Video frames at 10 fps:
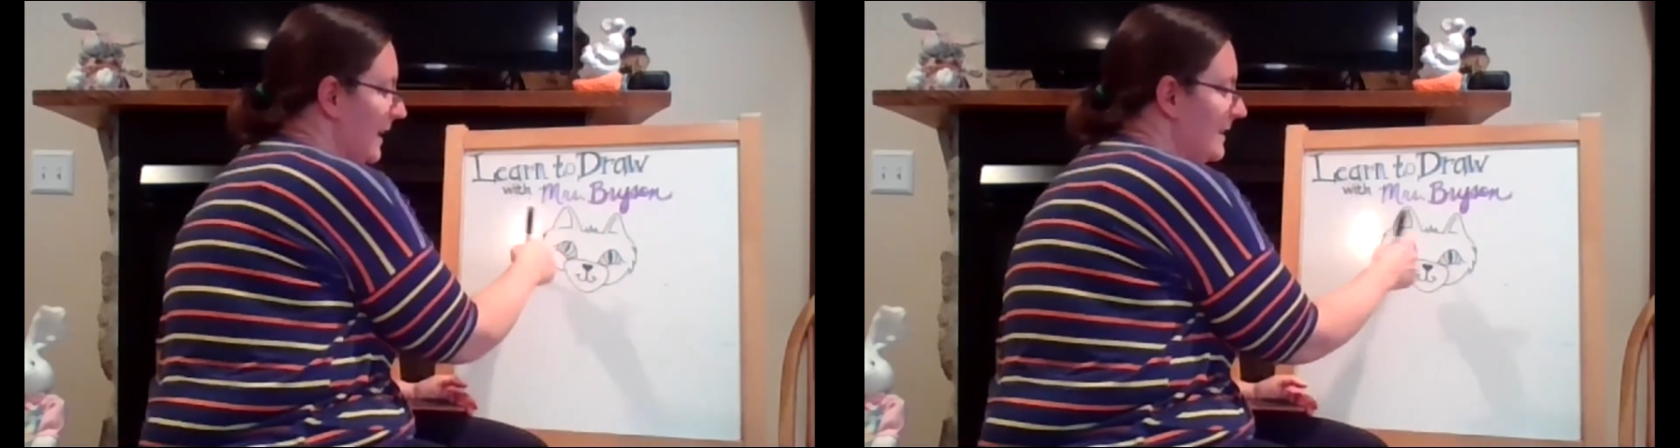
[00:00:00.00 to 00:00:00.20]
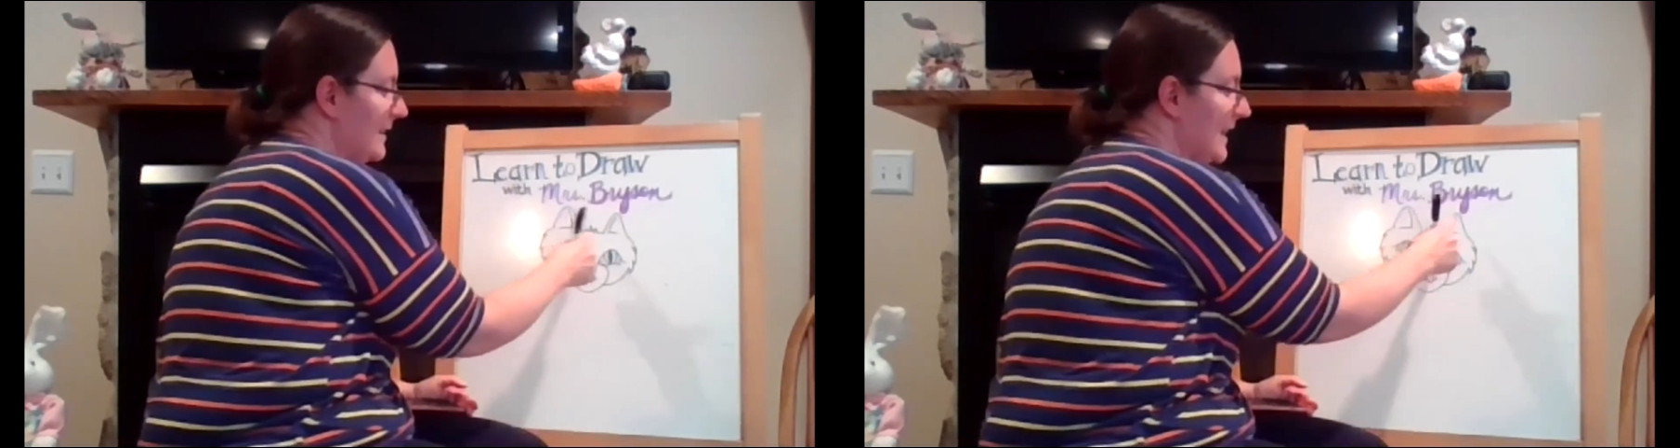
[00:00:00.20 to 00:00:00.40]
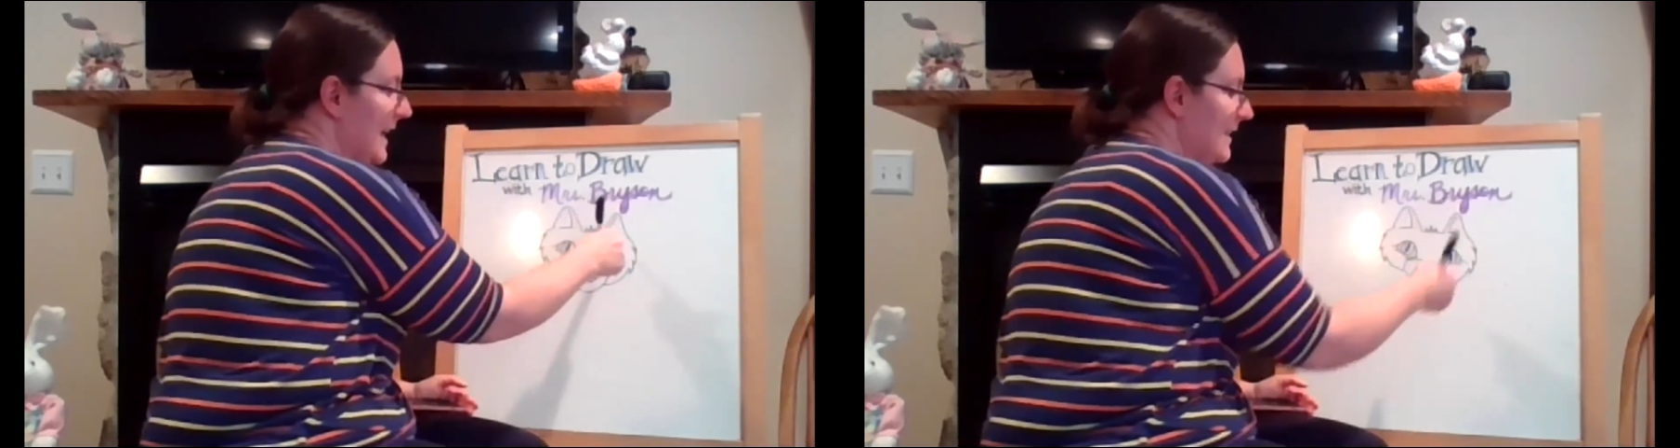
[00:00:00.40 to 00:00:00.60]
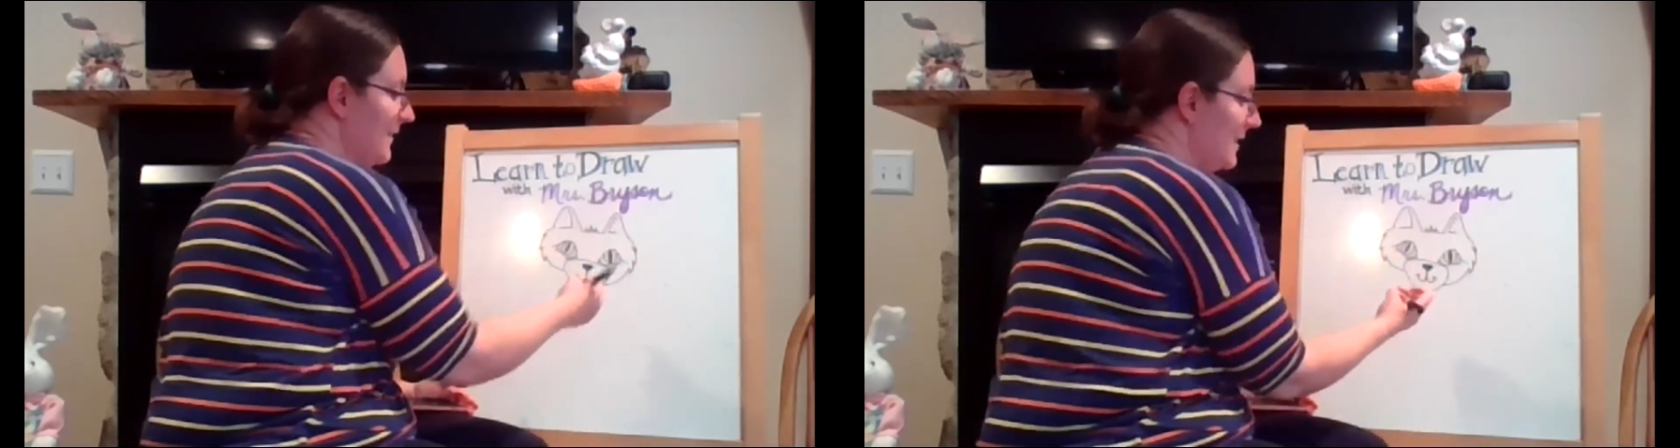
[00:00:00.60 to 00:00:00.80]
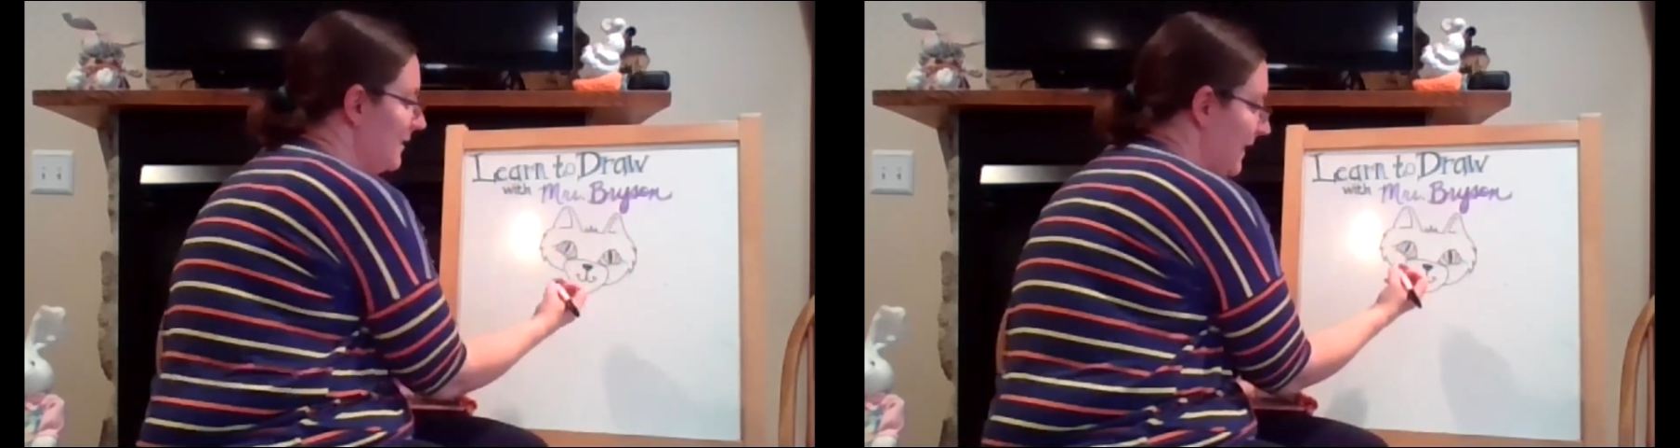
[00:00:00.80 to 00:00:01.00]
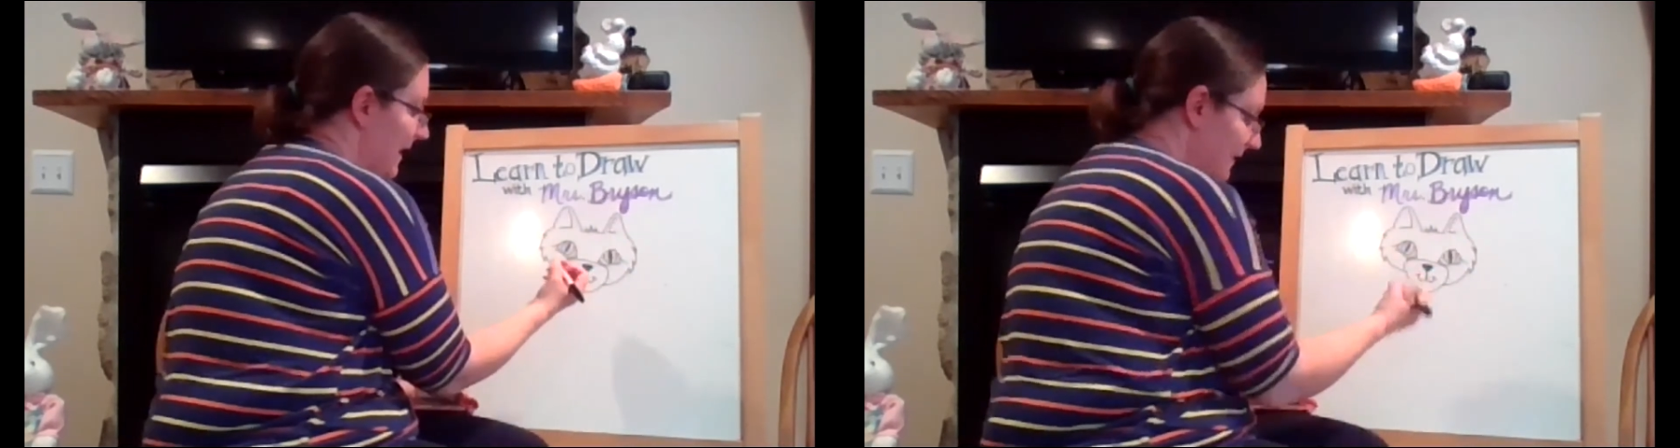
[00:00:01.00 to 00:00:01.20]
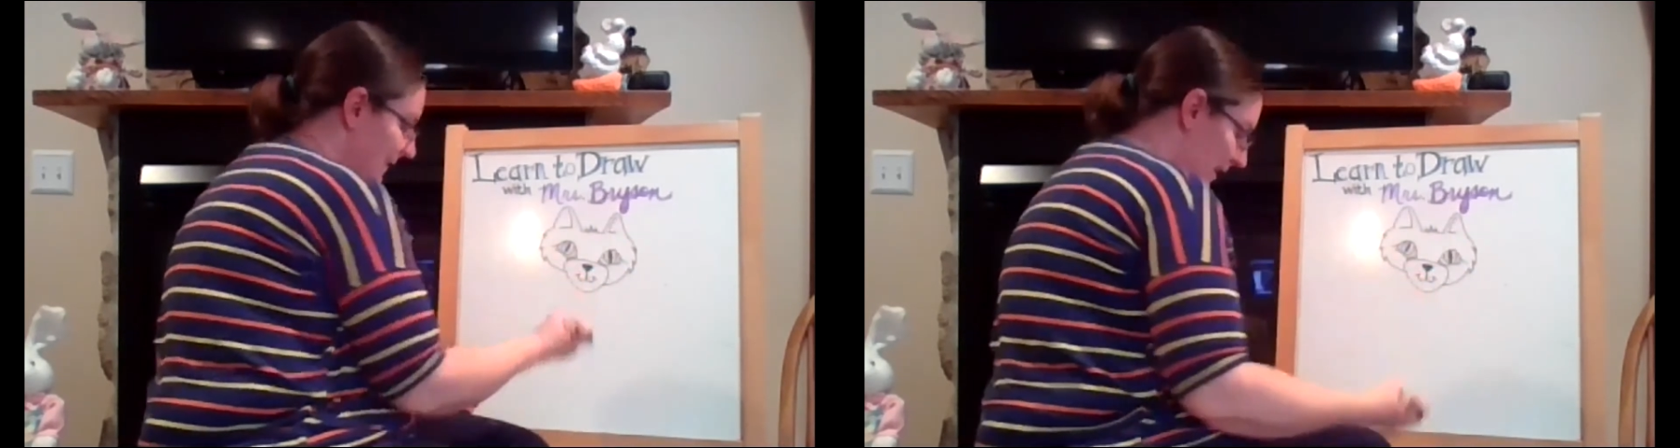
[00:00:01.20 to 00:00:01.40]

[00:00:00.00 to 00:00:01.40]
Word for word: like the sides of his face,